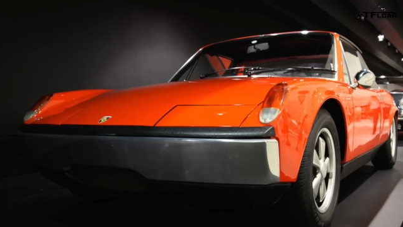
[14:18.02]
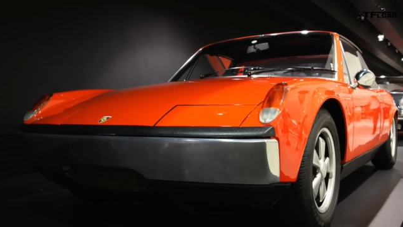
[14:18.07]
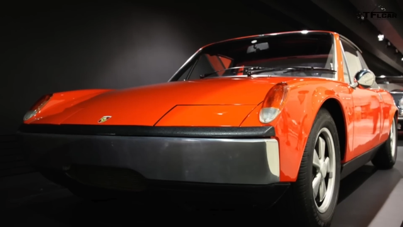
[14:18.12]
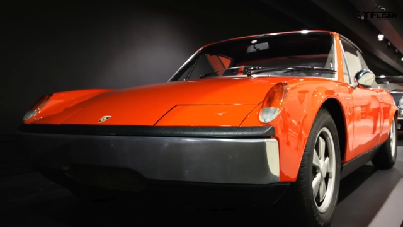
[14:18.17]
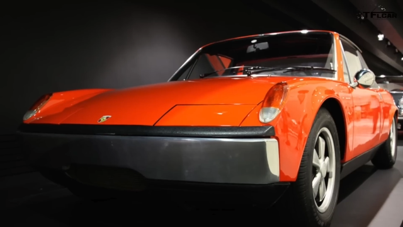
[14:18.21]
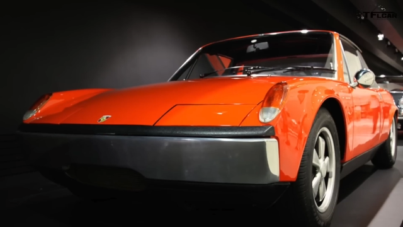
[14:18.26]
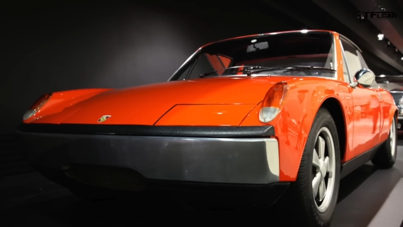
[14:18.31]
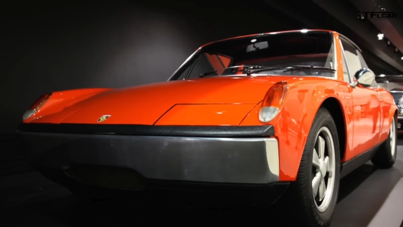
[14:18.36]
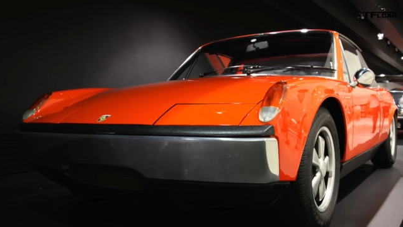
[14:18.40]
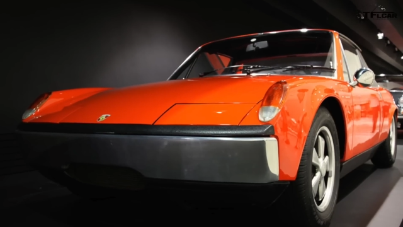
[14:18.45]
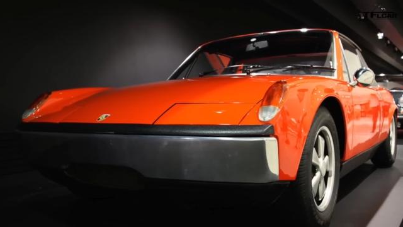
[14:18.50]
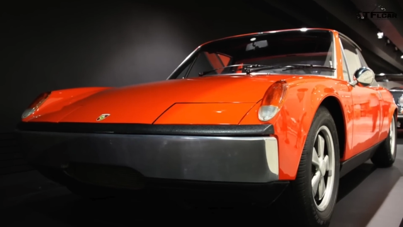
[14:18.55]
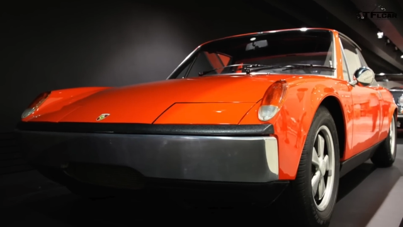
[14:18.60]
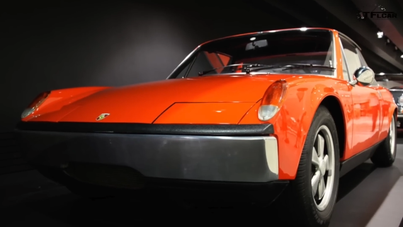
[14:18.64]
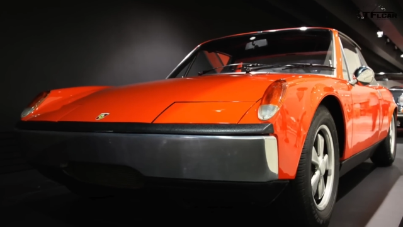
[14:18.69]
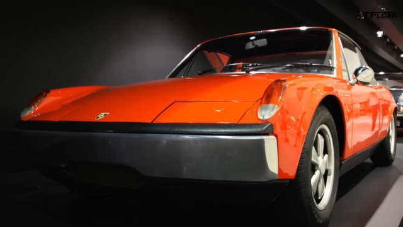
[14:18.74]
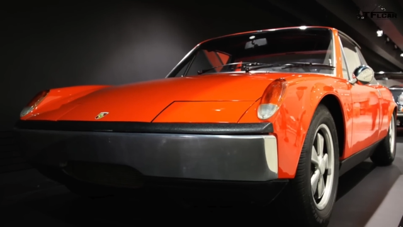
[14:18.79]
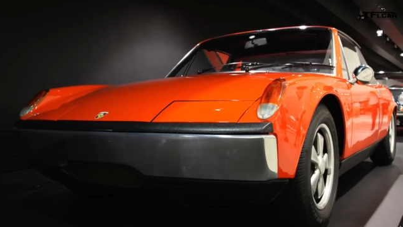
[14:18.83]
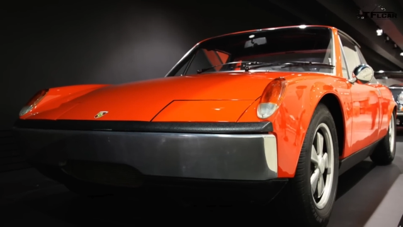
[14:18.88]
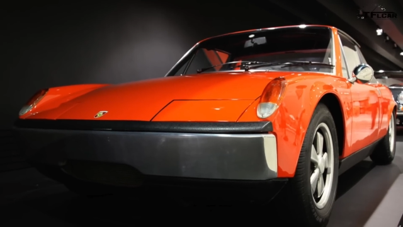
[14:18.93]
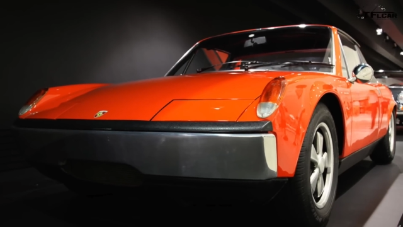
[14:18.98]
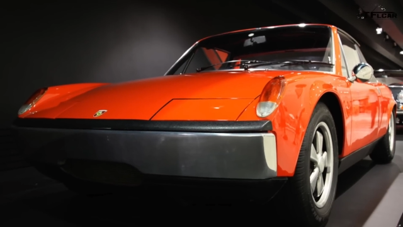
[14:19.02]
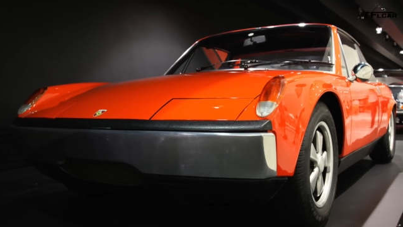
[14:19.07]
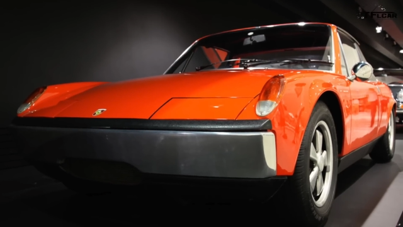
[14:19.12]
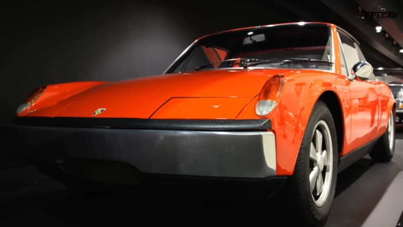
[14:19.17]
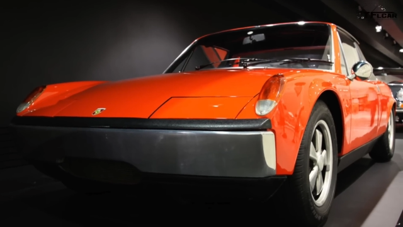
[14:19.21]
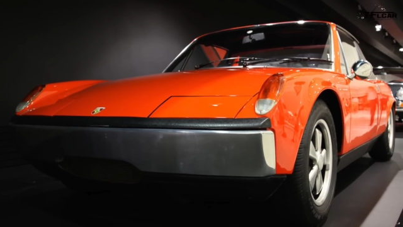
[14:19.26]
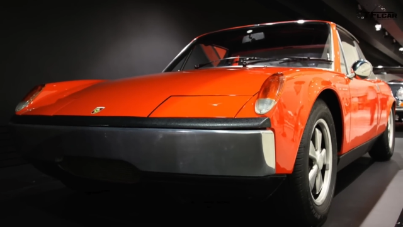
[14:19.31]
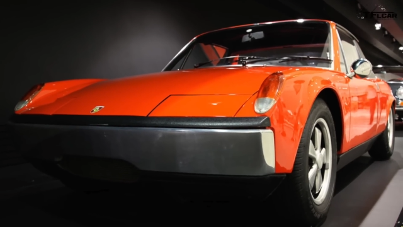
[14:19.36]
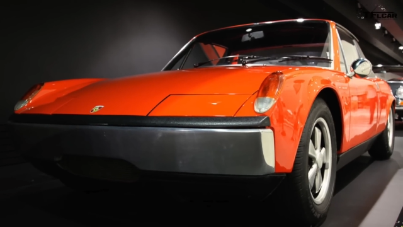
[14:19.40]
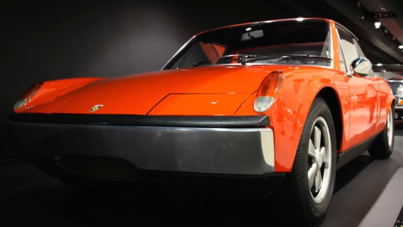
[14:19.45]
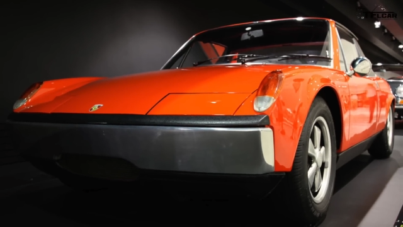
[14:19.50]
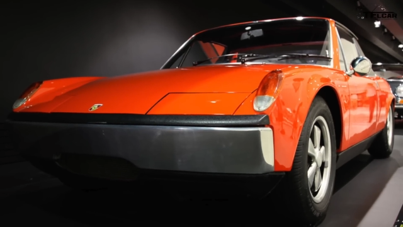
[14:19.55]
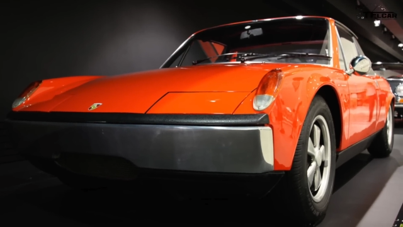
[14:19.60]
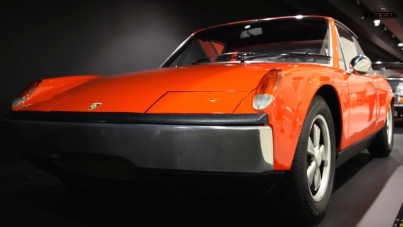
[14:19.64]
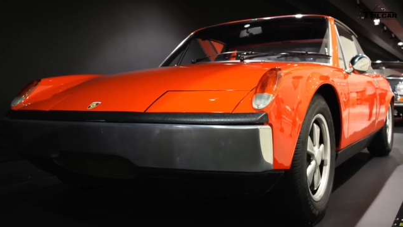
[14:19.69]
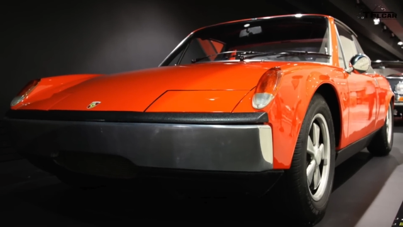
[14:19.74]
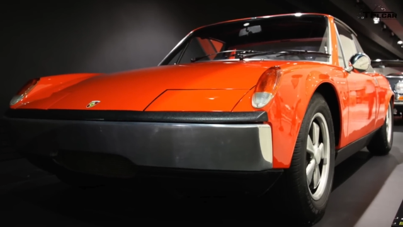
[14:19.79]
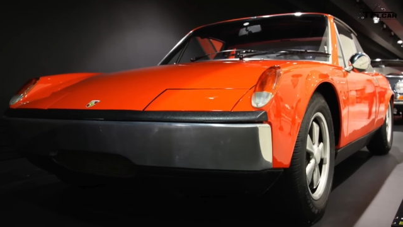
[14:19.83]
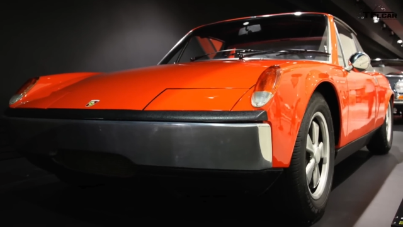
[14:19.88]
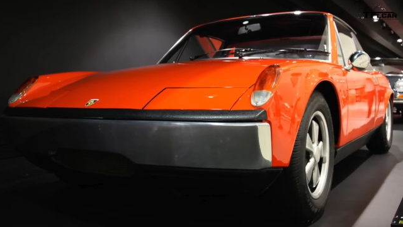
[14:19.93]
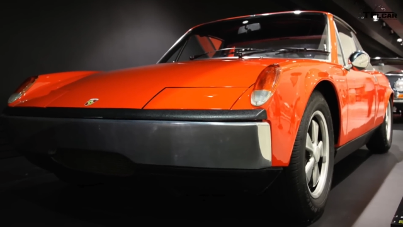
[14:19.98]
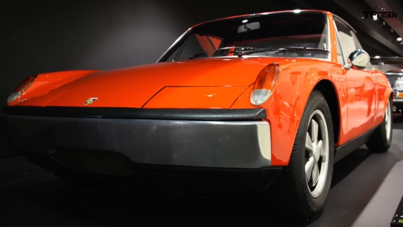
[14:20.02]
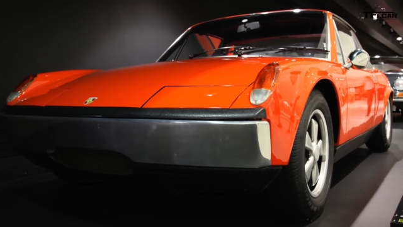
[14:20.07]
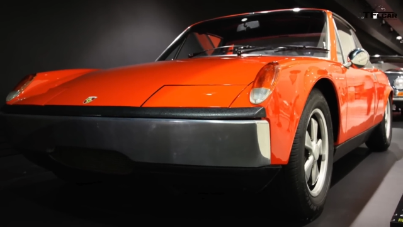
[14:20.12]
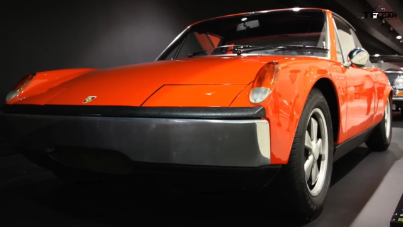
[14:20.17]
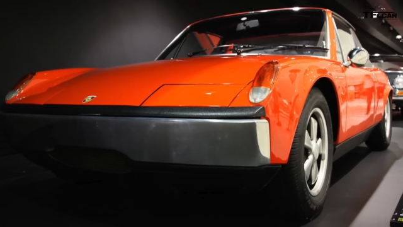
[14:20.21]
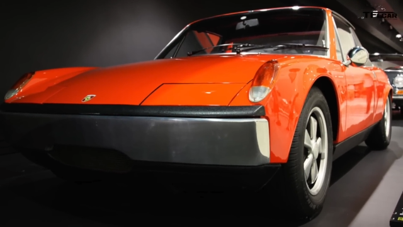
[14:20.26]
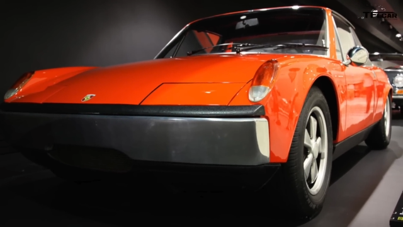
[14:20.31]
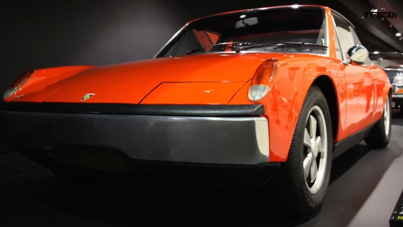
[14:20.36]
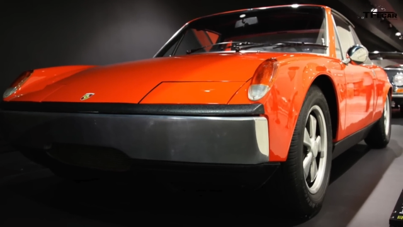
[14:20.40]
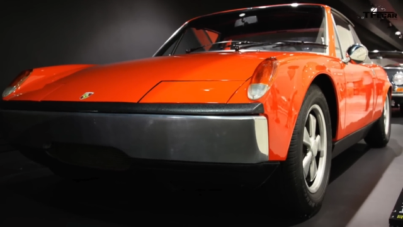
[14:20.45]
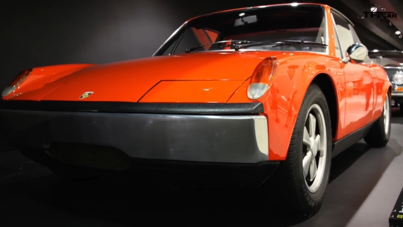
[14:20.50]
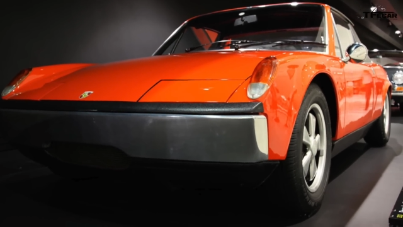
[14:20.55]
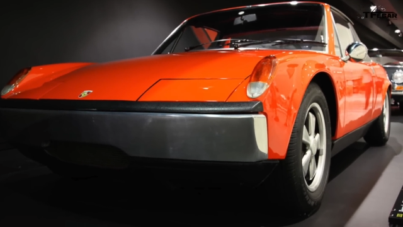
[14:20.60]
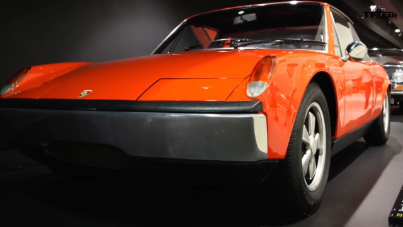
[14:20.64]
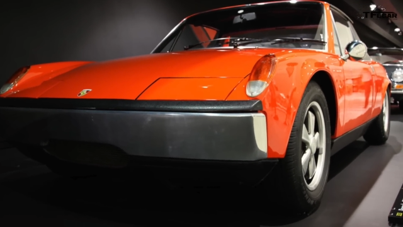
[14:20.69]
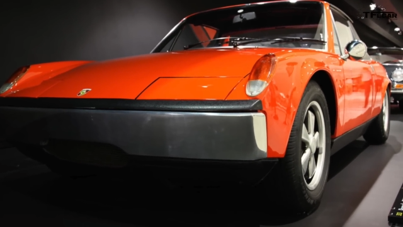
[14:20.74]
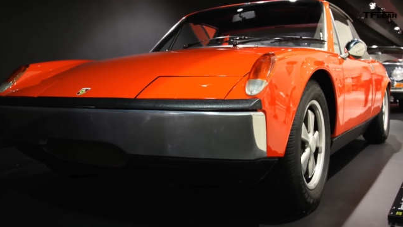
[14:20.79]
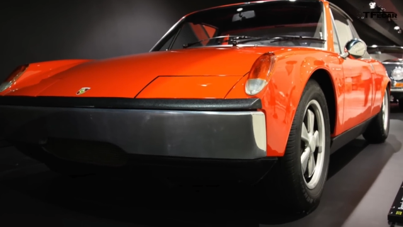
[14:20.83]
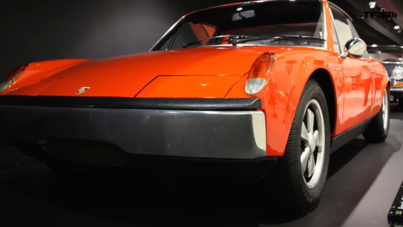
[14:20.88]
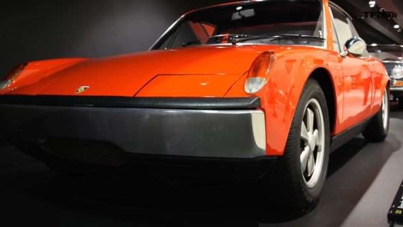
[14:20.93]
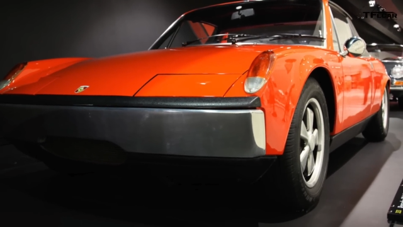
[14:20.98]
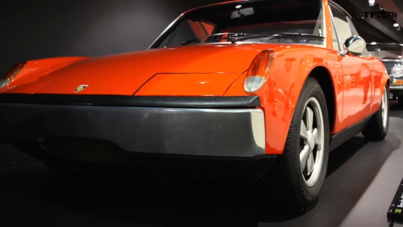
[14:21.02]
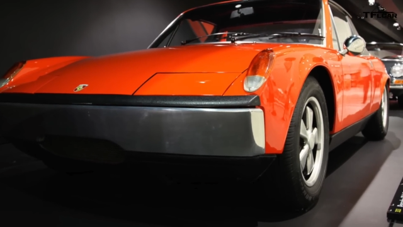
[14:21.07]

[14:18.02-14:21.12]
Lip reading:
[unreadable: no face in view]